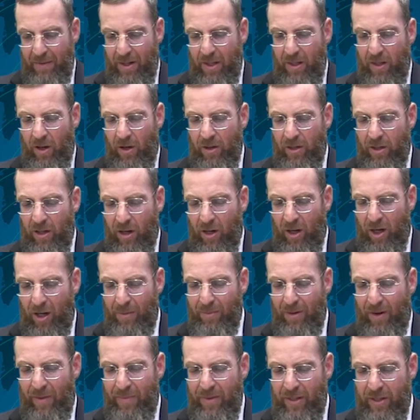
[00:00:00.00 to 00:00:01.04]
Loika
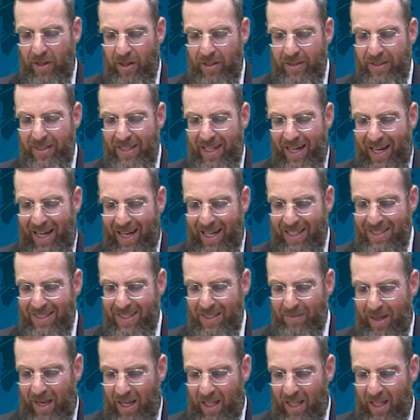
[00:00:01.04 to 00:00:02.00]
Omar Rabbi Yosi Hasam